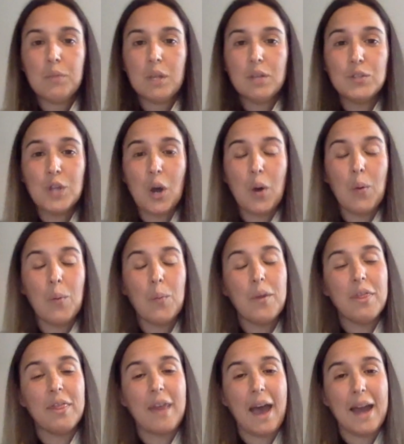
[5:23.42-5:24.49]
So,
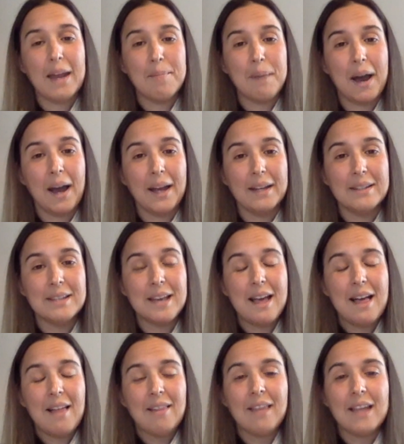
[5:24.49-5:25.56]
with that in mind,
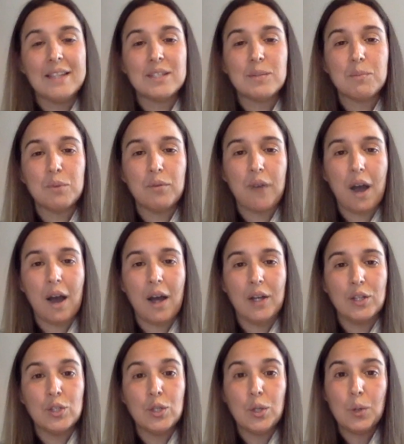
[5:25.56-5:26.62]
let's move
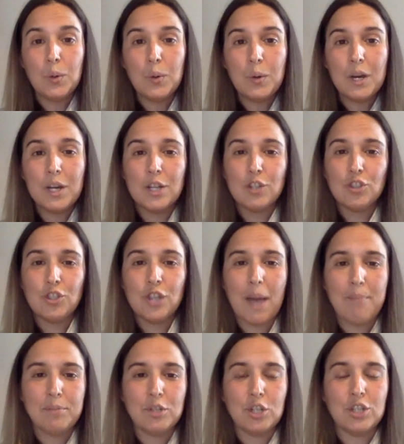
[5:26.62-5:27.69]
on to
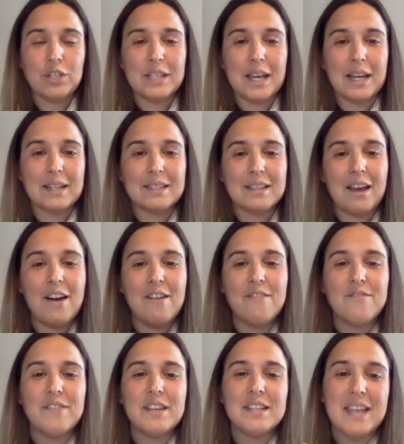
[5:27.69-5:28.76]
chapter 6
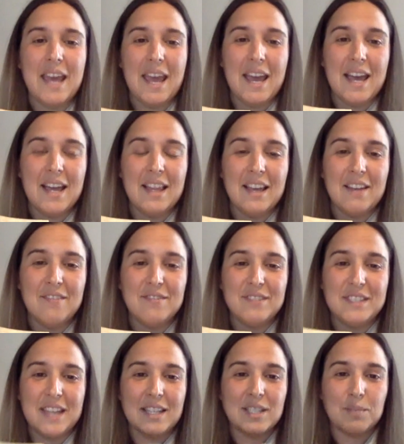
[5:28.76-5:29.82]
of the Tale of
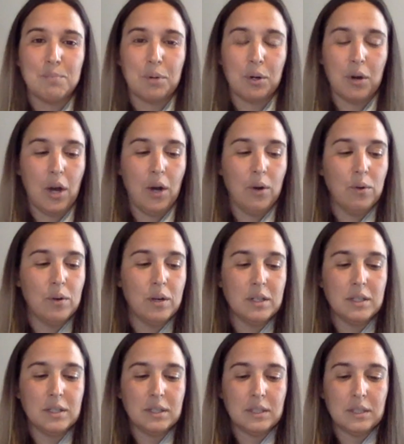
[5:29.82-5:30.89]
Despereaux.
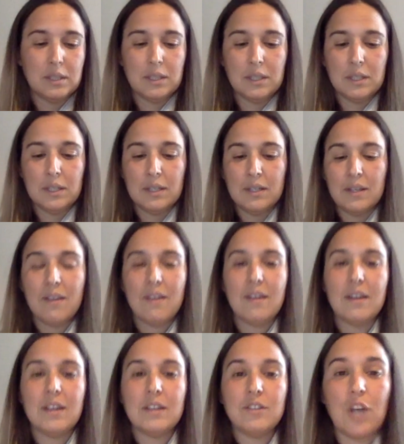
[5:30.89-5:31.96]

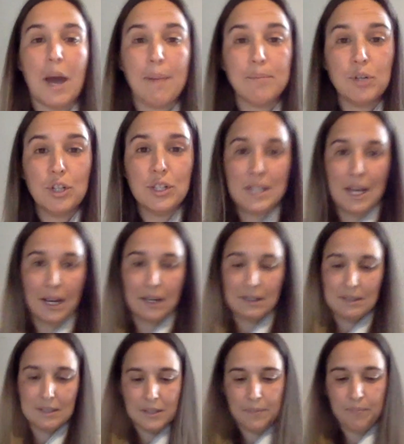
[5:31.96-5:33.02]
Chapter
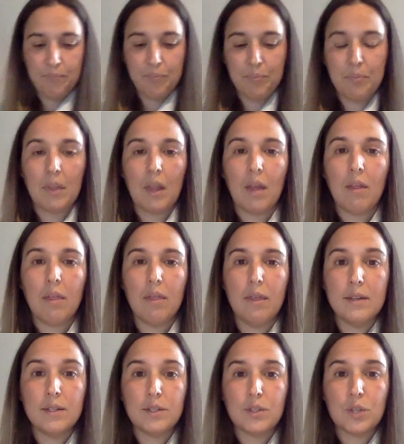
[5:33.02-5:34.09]
6,
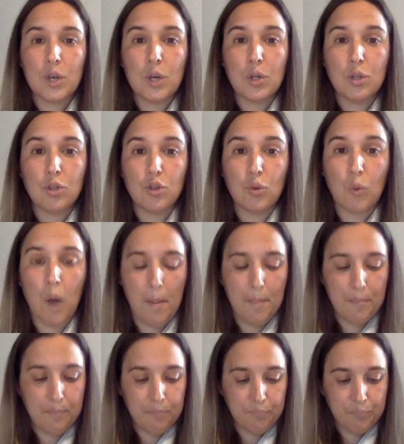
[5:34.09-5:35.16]
This Drum.